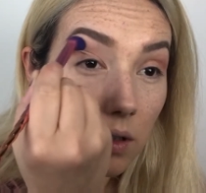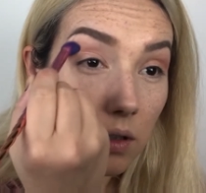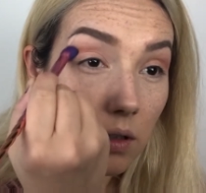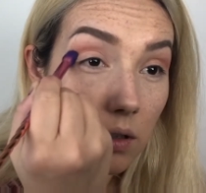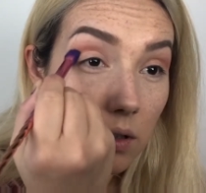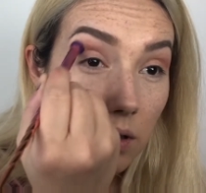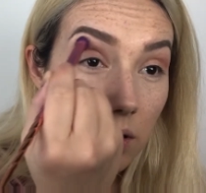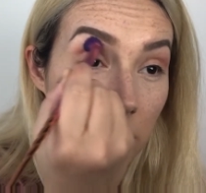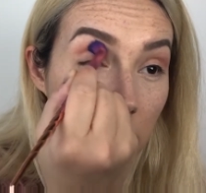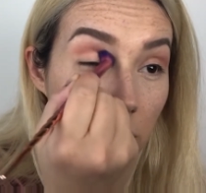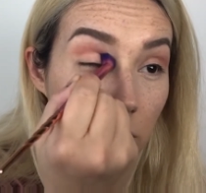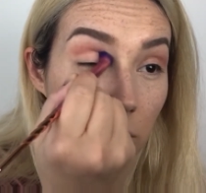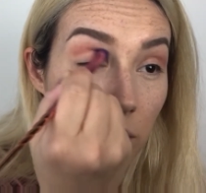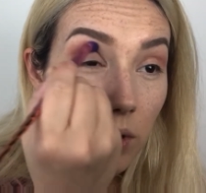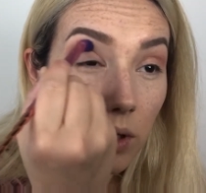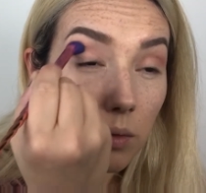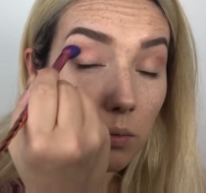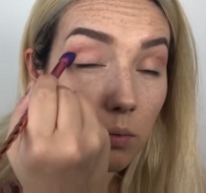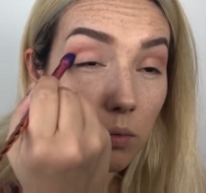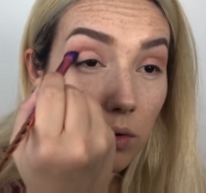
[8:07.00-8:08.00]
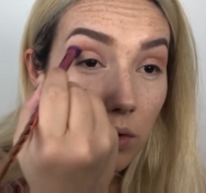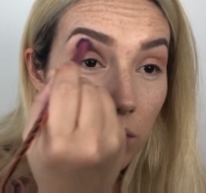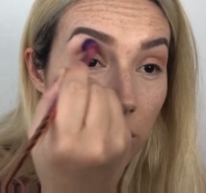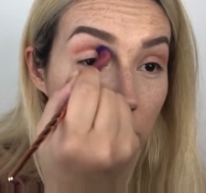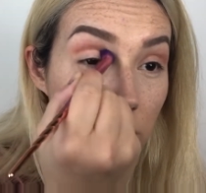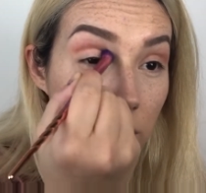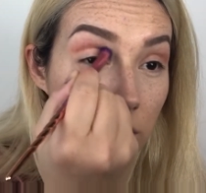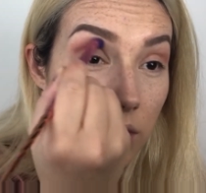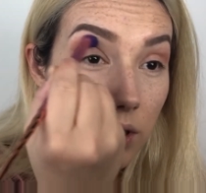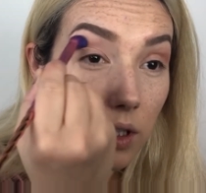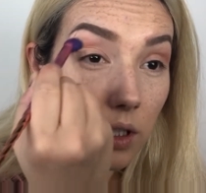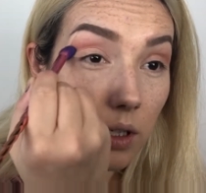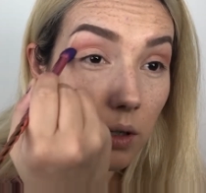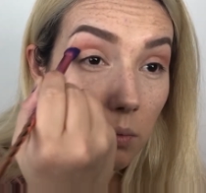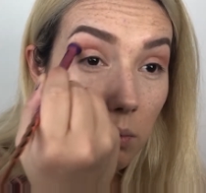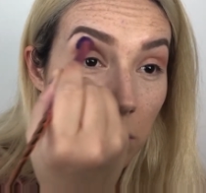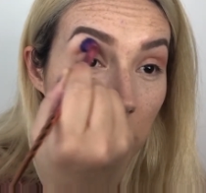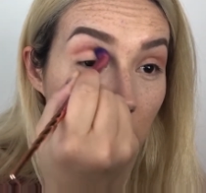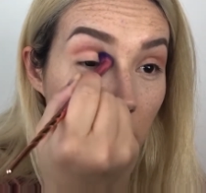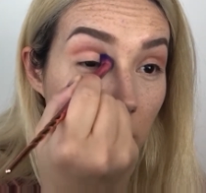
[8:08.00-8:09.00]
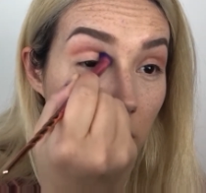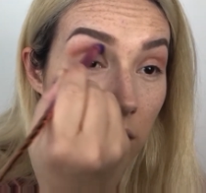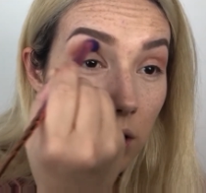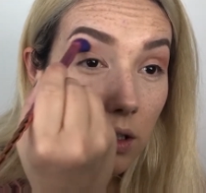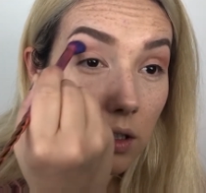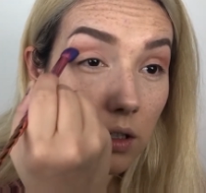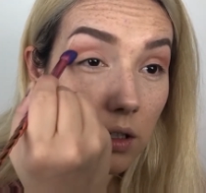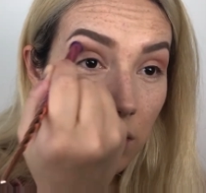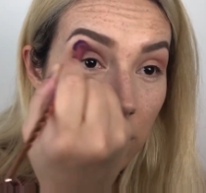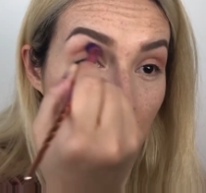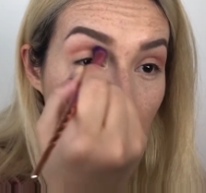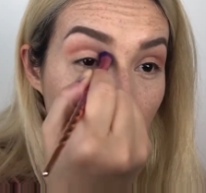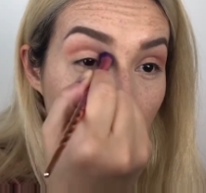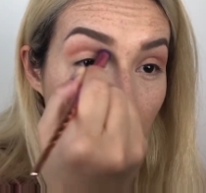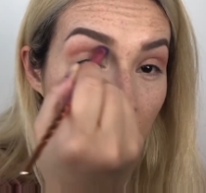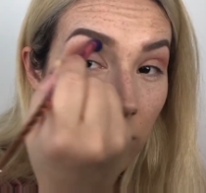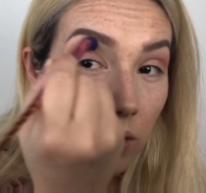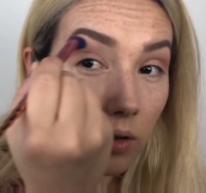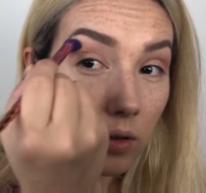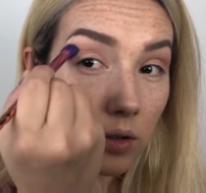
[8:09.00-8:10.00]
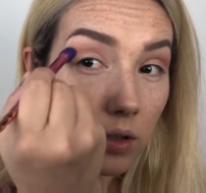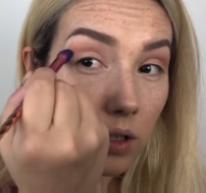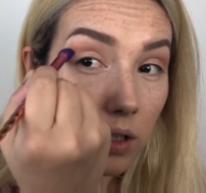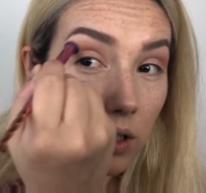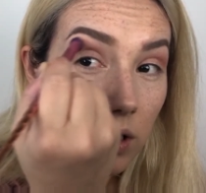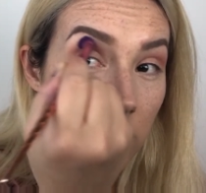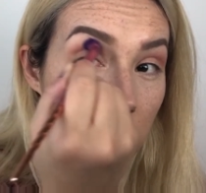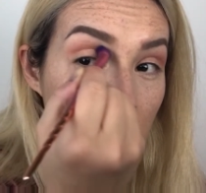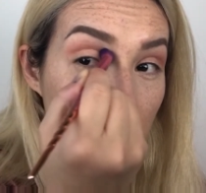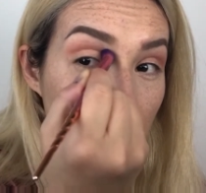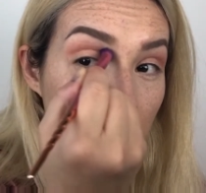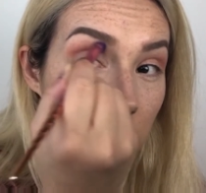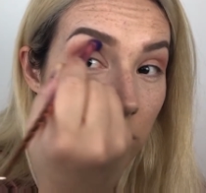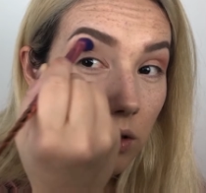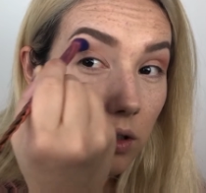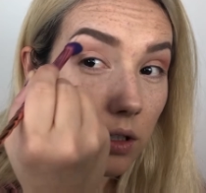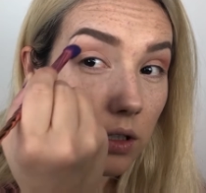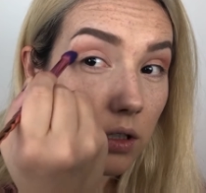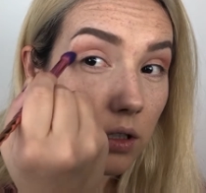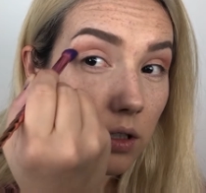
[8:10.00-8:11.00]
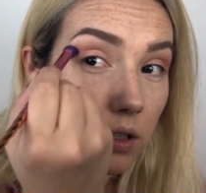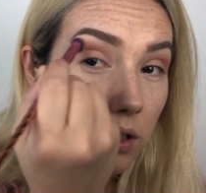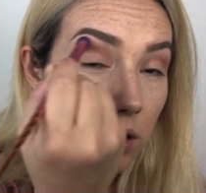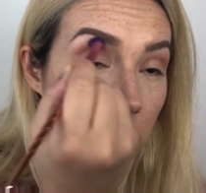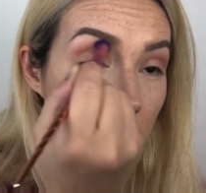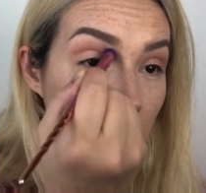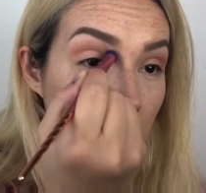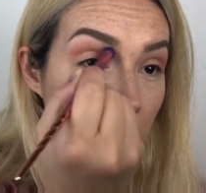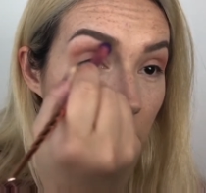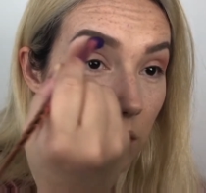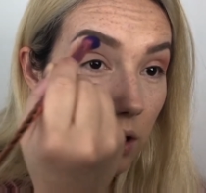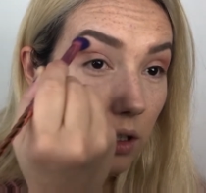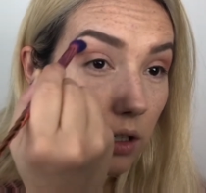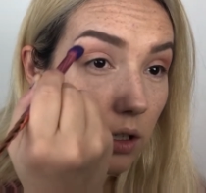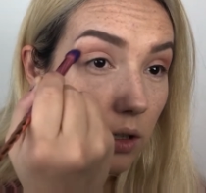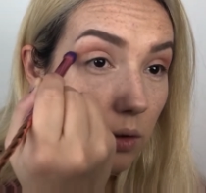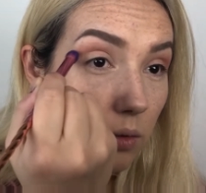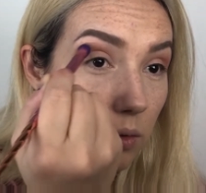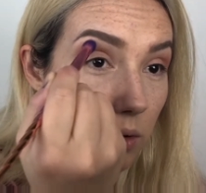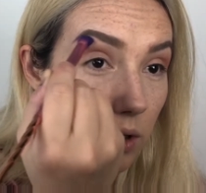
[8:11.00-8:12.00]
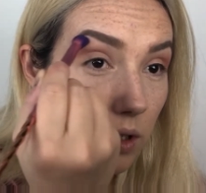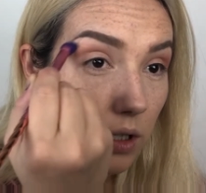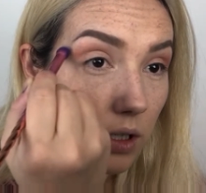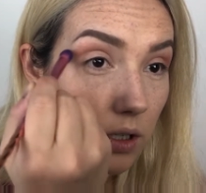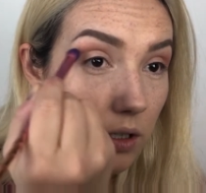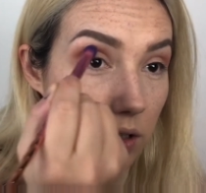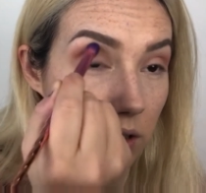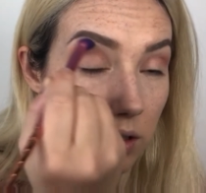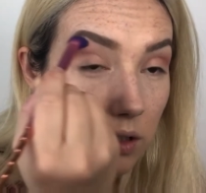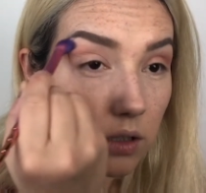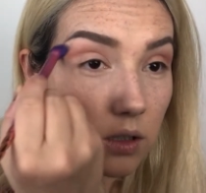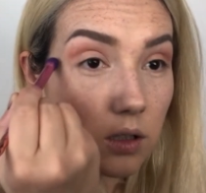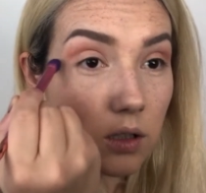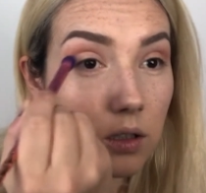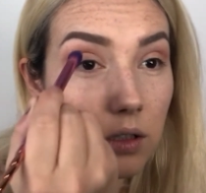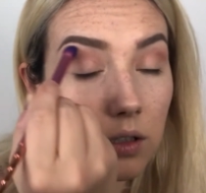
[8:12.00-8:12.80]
And when borders on my plant, only in the crease, nowhere else.